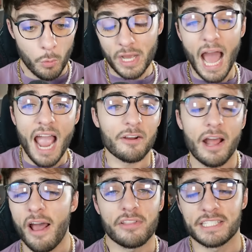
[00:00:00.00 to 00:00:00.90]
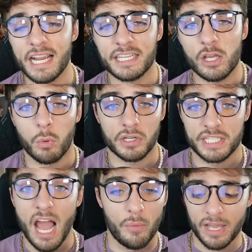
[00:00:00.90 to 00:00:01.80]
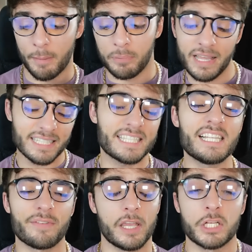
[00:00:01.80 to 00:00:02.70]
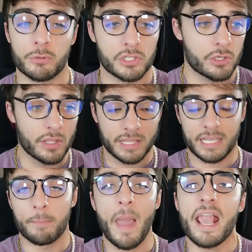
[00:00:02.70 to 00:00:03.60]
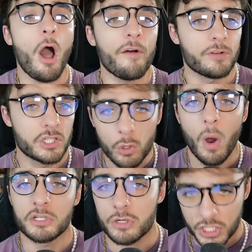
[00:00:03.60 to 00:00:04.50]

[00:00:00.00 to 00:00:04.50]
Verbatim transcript: We got to iron out how the technique works now. We got to plant seeds of interest so that they can pay off in 200